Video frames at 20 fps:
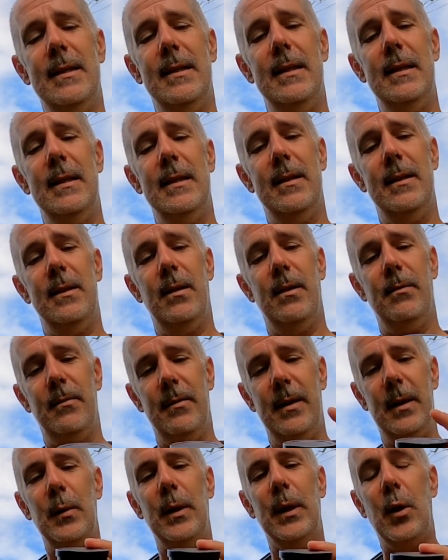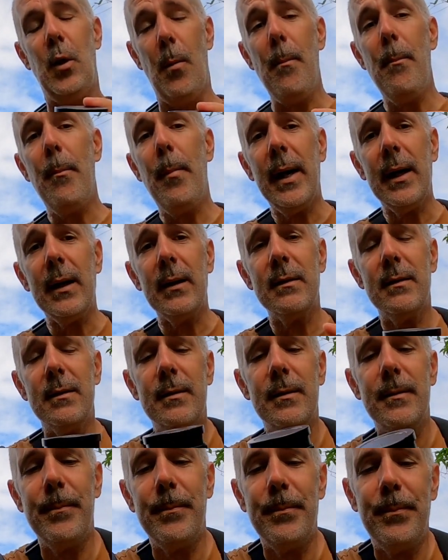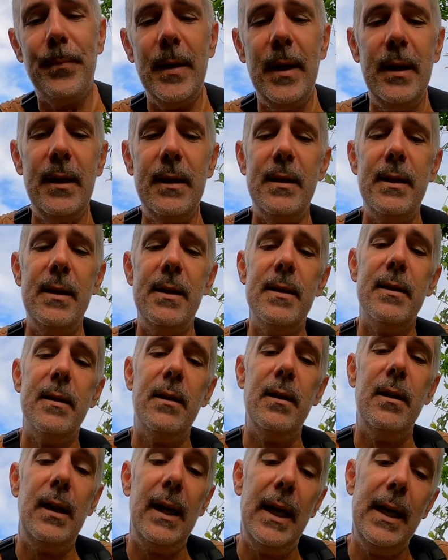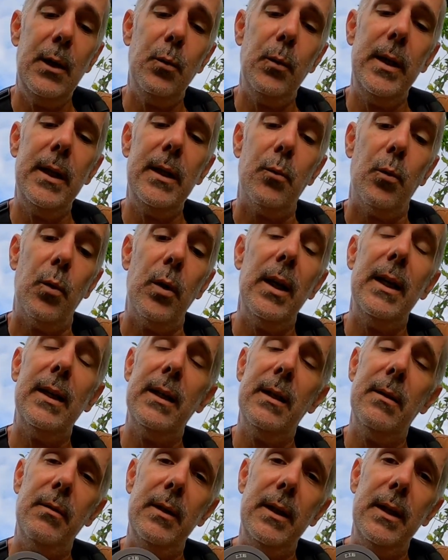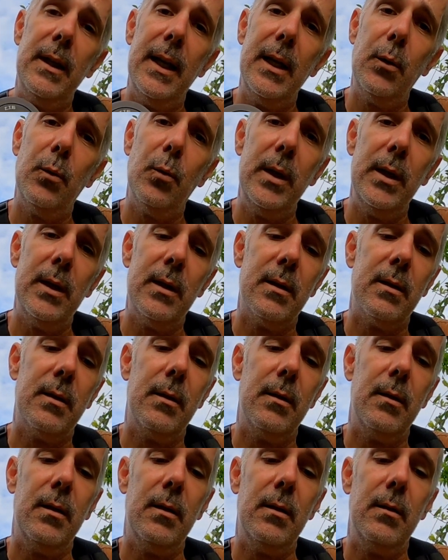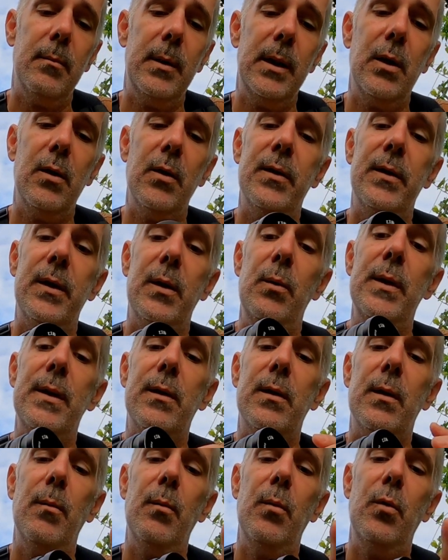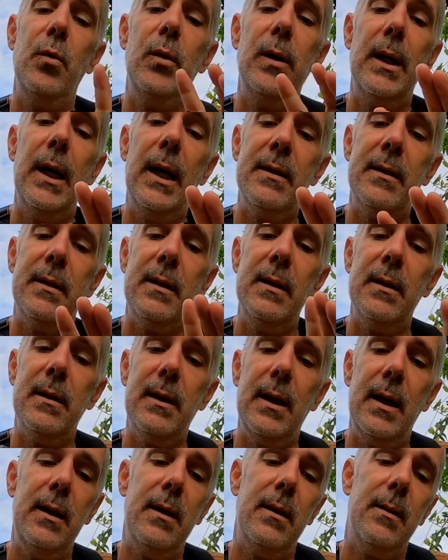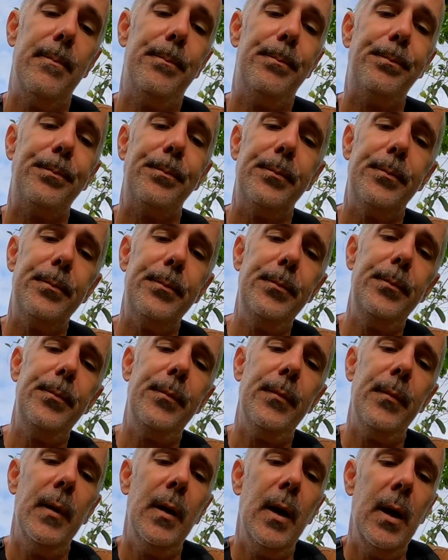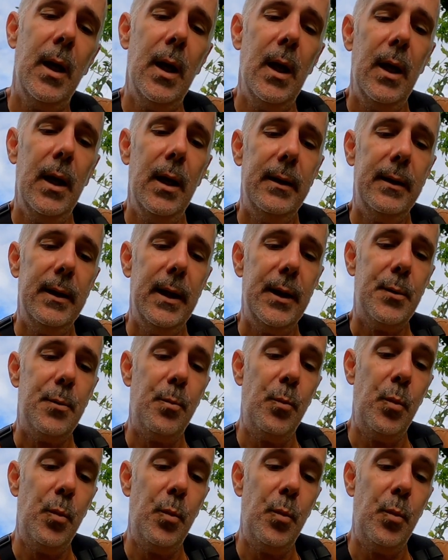is very compact. It is lightweight, relatively lightweight, because there is some good glass inside. That